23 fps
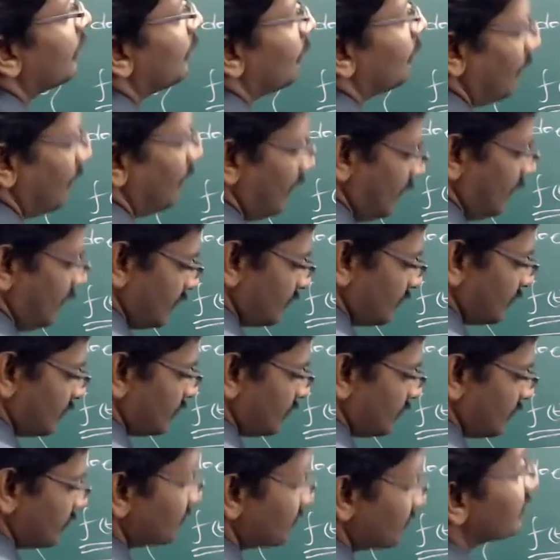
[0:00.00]
minus
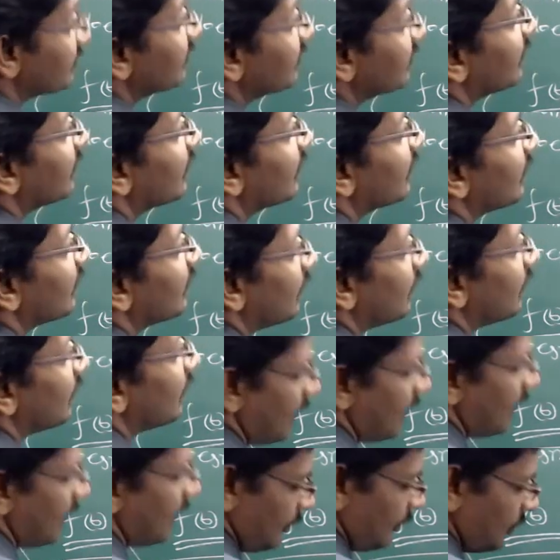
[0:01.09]

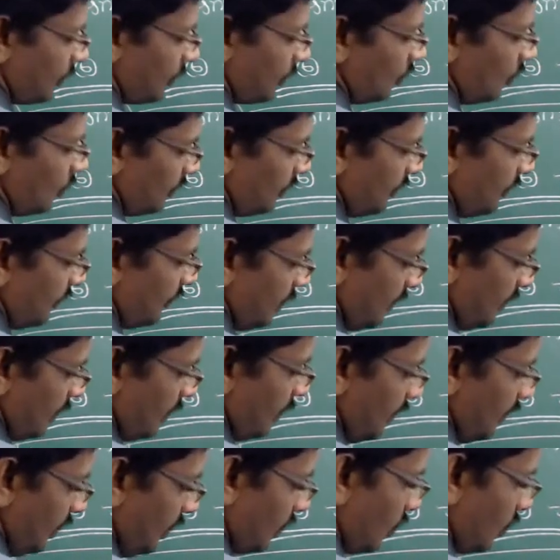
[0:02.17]
m cube
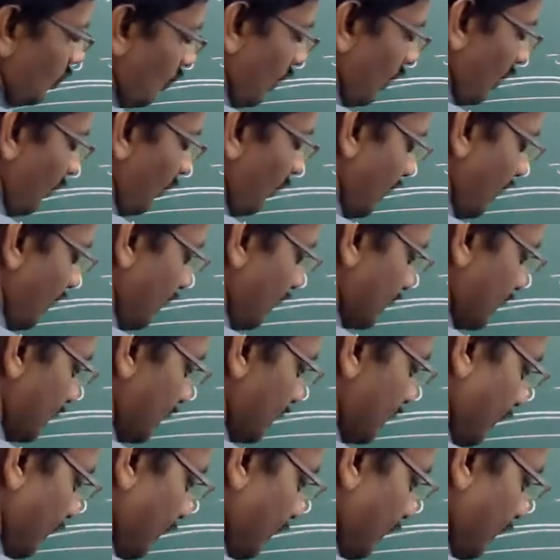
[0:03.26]
into 1 minus I